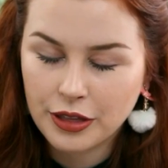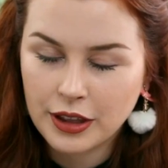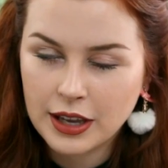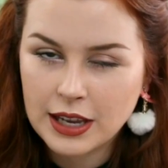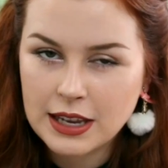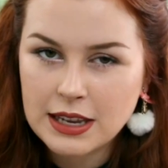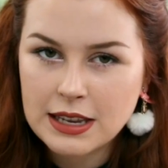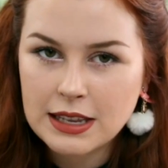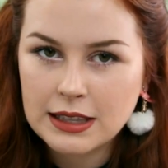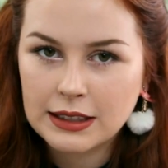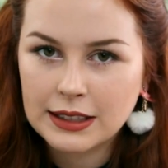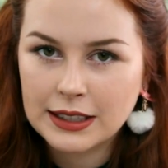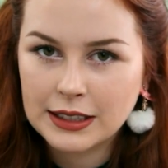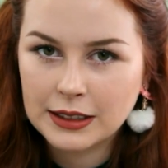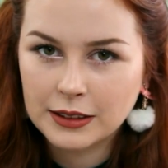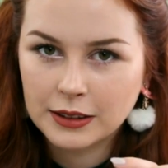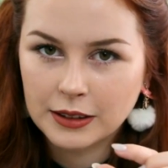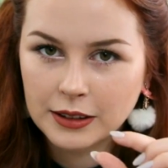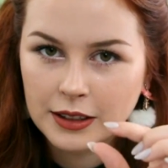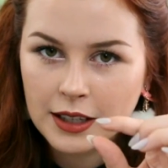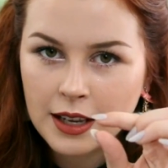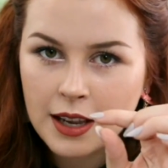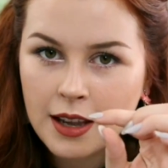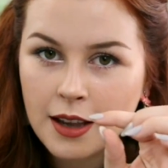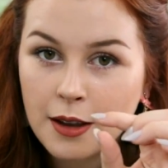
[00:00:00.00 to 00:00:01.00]
the
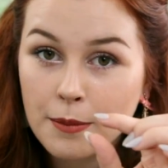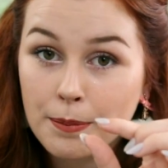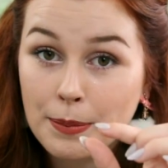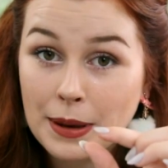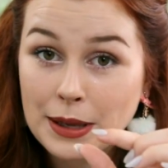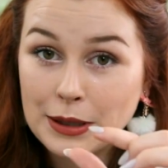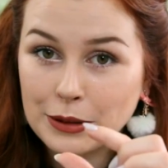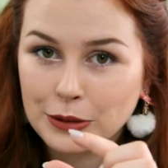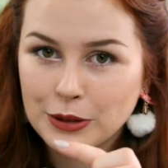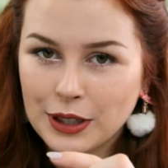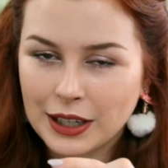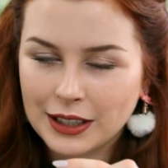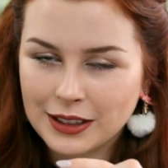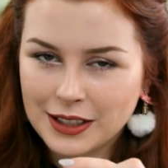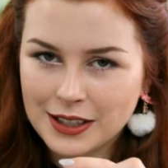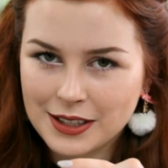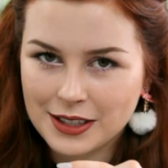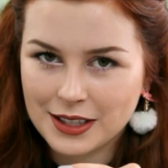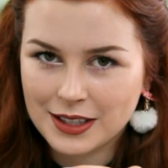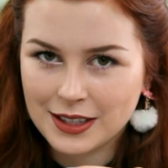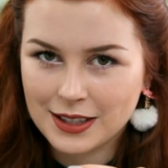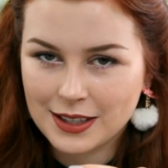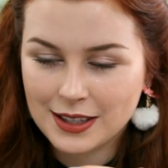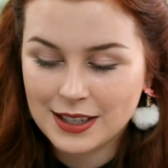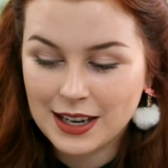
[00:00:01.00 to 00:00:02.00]
little beetle necklace
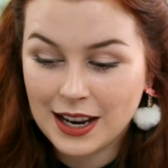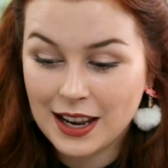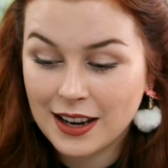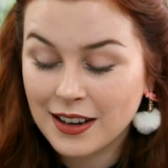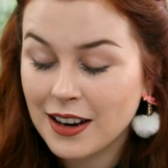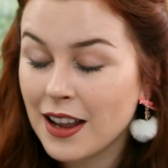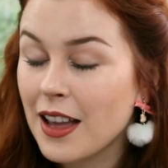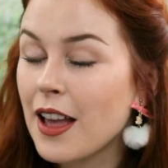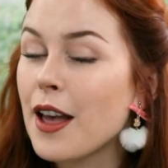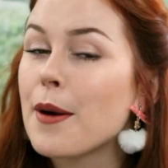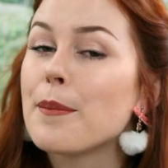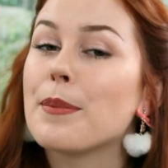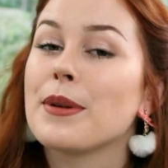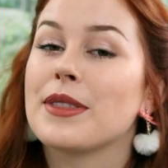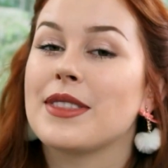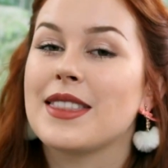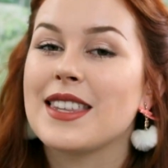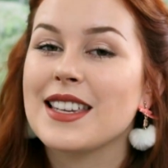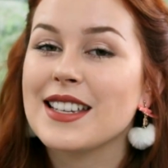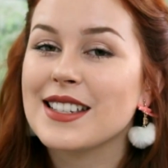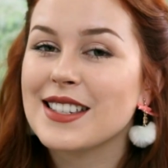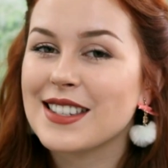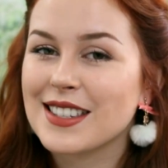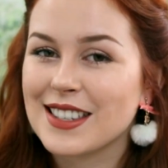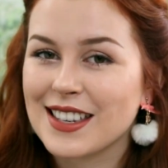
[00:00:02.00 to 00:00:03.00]
instead. But
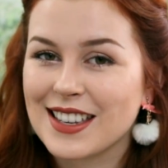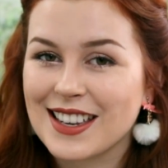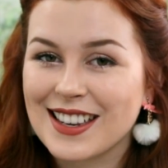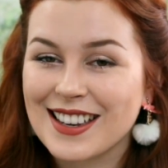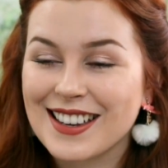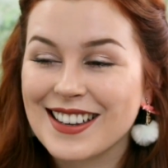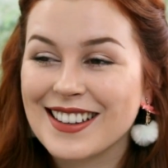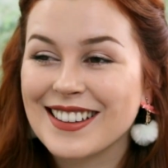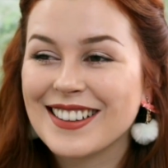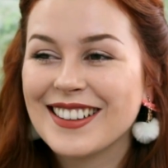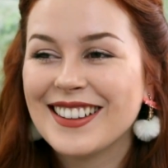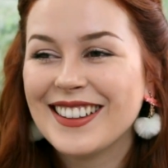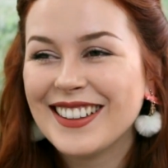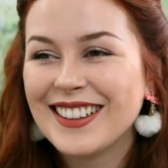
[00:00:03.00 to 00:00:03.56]
this year